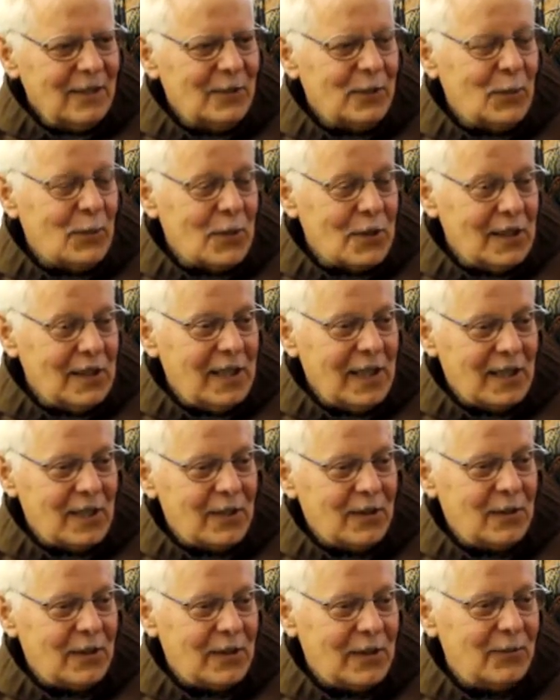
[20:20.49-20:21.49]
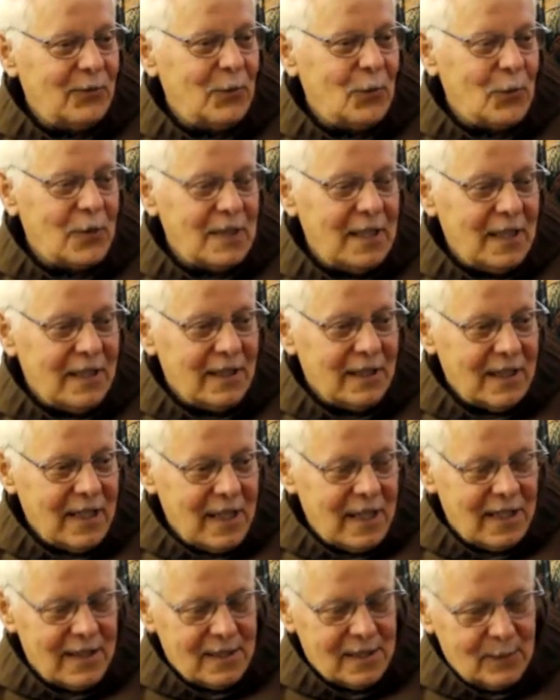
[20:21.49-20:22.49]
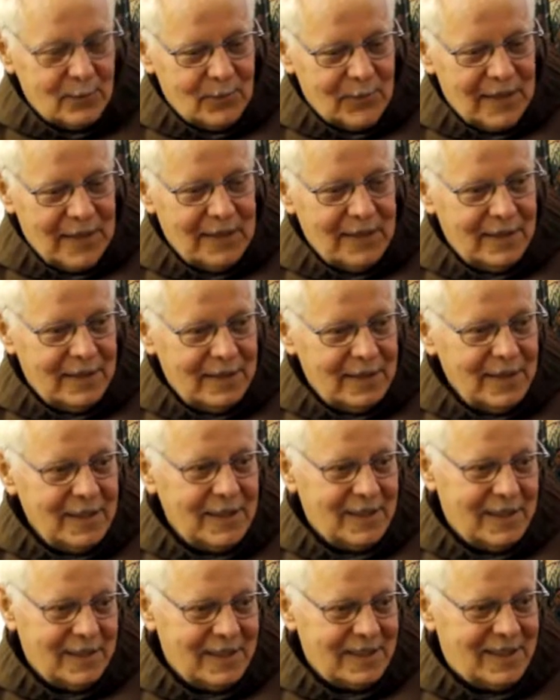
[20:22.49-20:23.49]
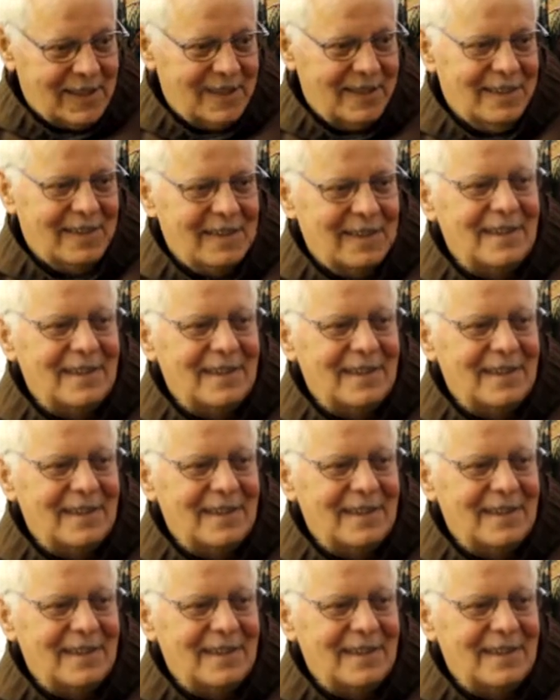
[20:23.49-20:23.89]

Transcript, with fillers: for the next 14,000 million years